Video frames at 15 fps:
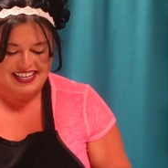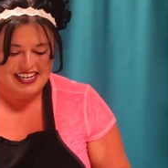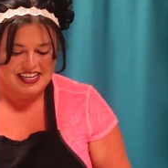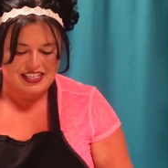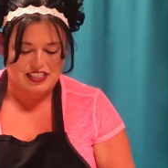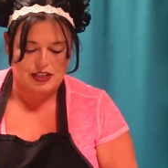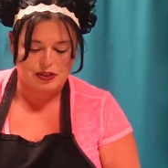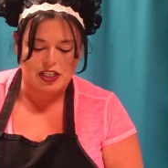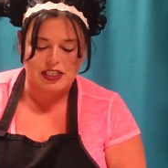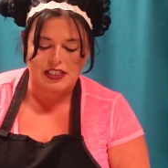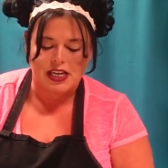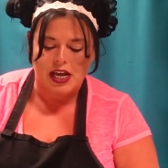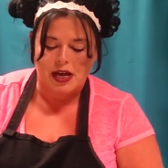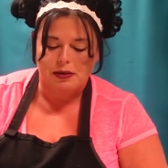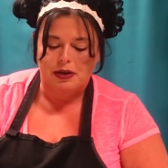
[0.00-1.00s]
So just
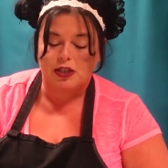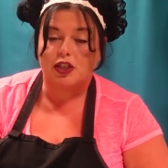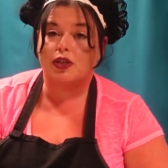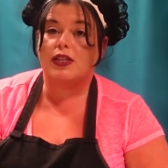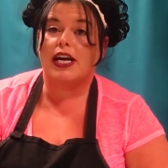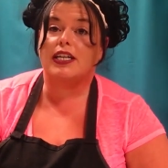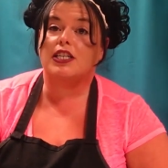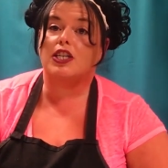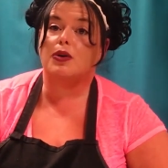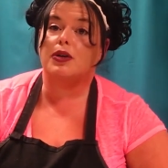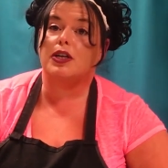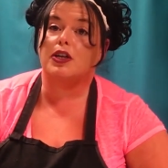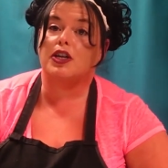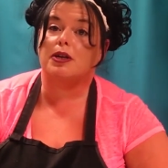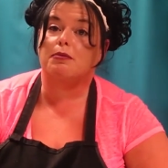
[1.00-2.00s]
do that until
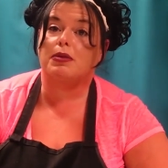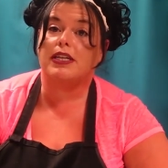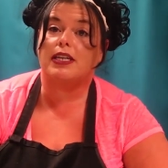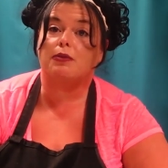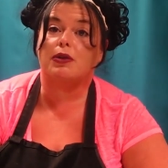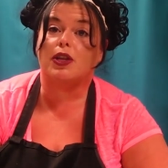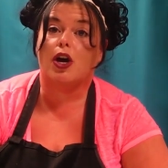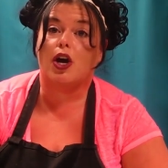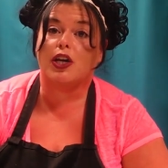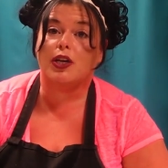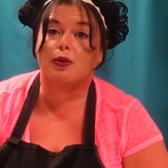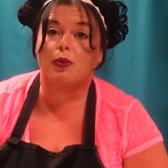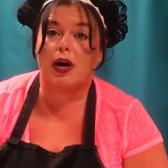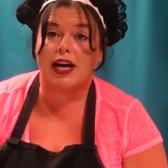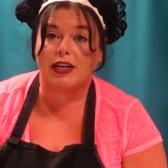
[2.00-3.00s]
you're completed with all your
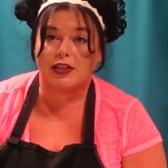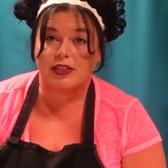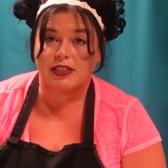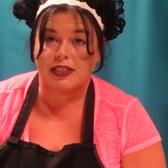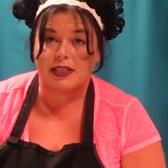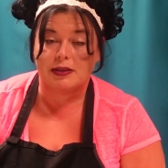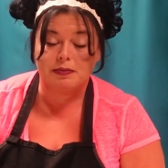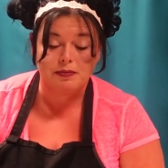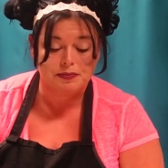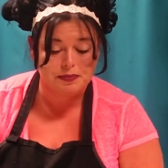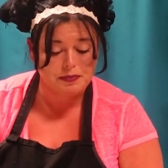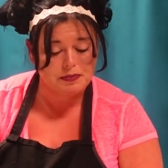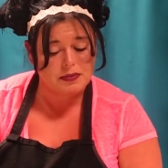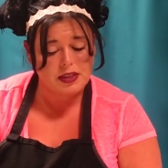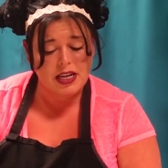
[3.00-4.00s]
wires in.
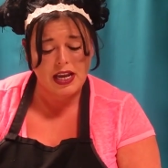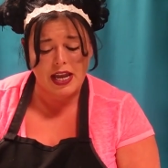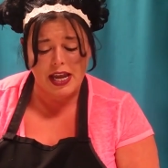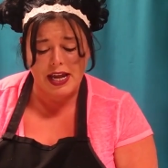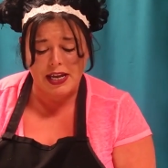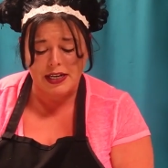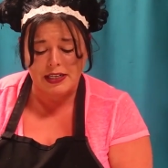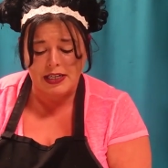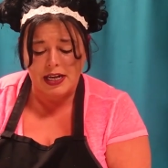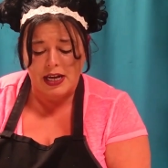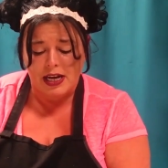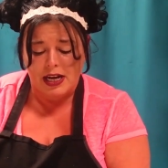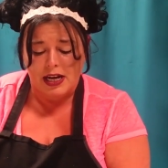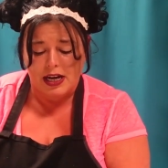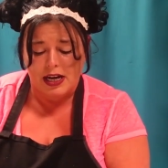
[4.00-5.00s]
And
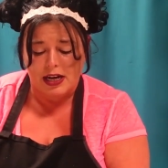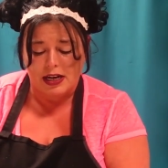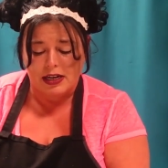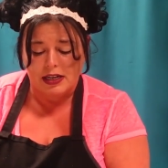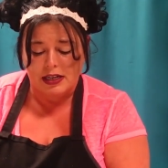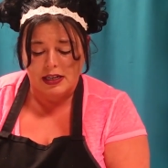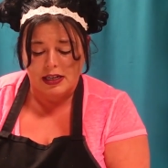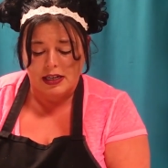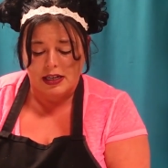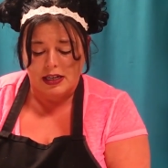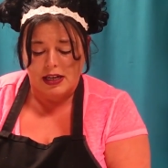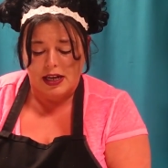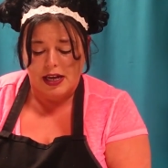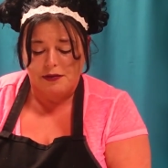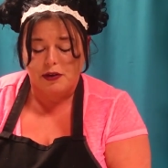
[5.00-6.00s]

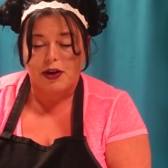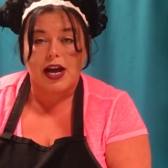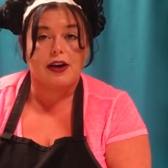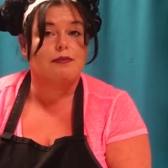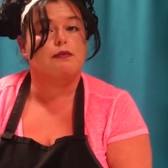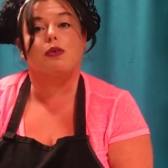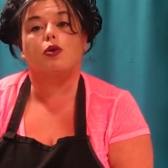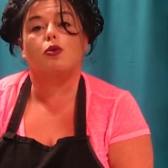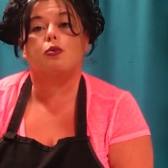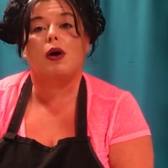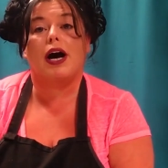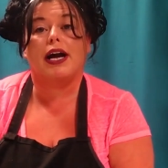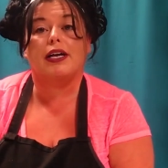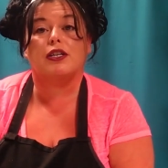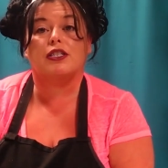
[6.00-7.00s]
if you have more
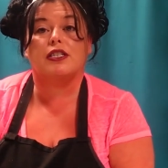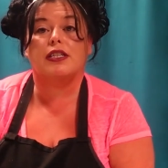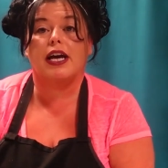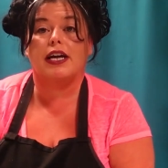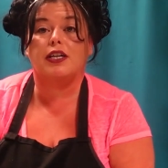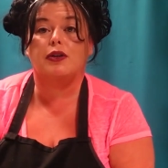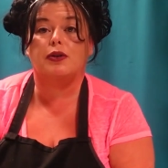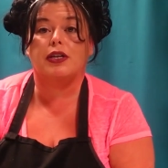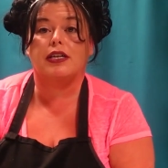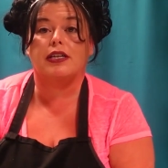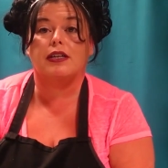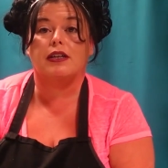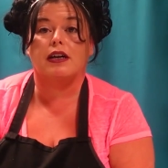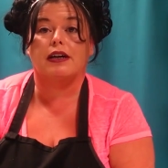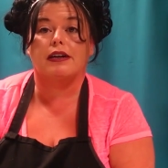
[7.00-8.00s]
wires than that, you
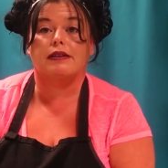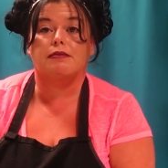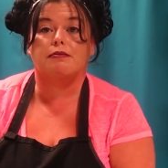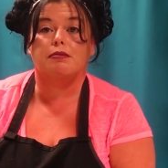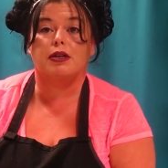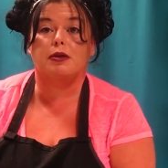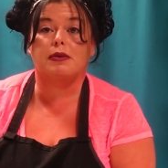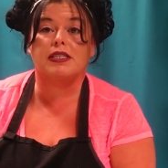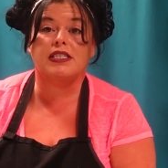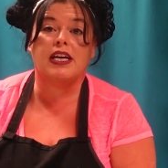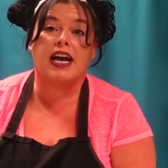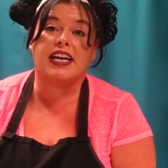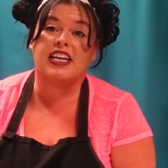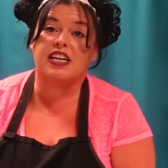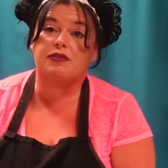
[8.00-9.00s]
can put them
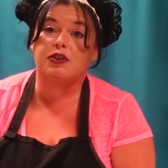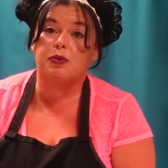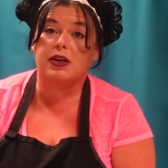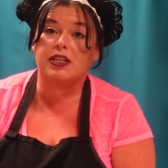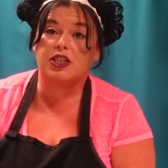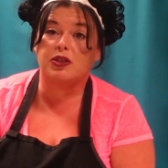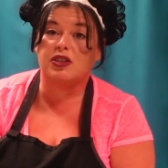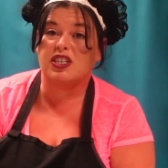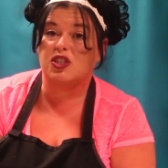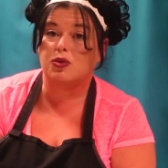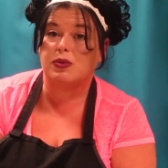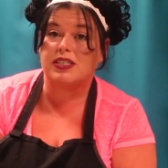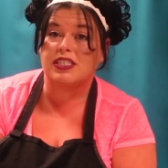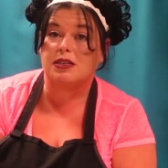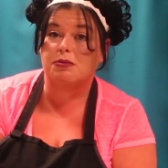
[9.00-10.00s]
aside, and if you want to, you can
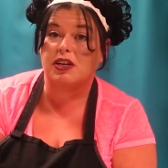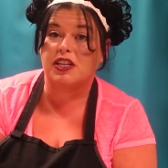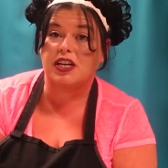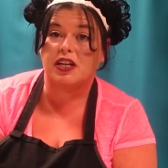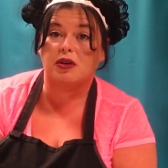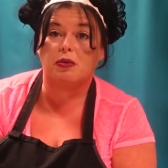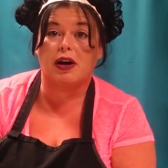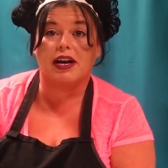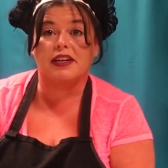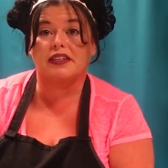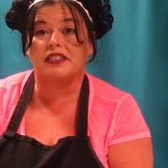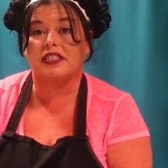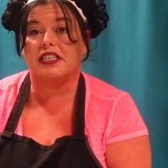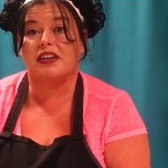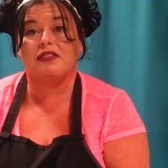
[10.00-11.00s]
twist them on the other wires
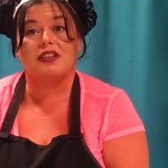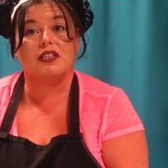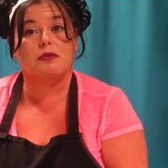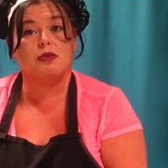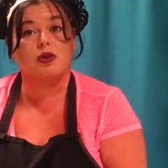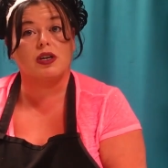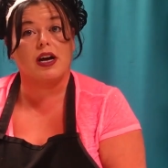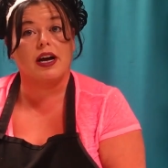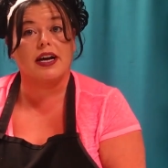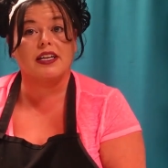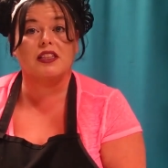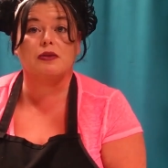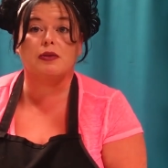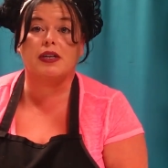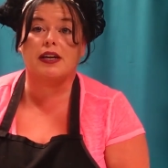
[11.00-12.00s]
to give a little more height or
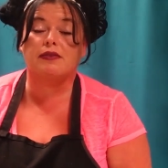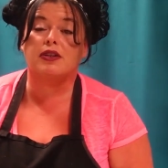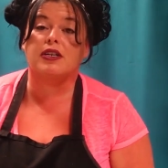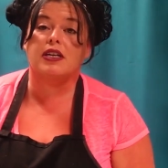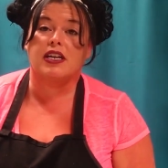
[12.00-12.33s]
whatever.